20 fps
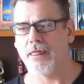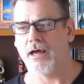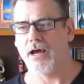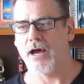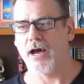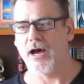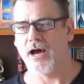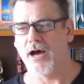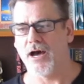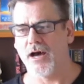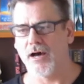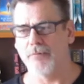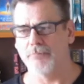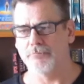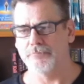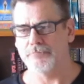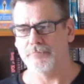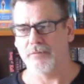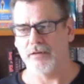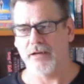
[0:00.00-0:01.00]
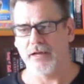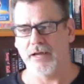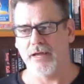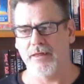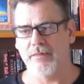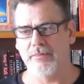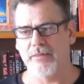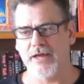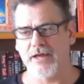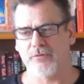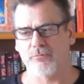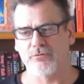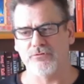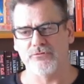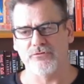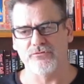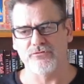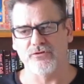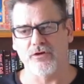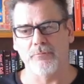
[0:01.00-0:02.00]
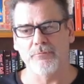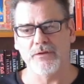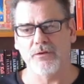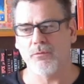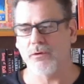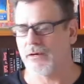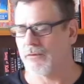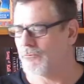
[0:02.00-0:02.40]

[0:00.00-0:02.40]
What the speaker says: and that was a zombie one.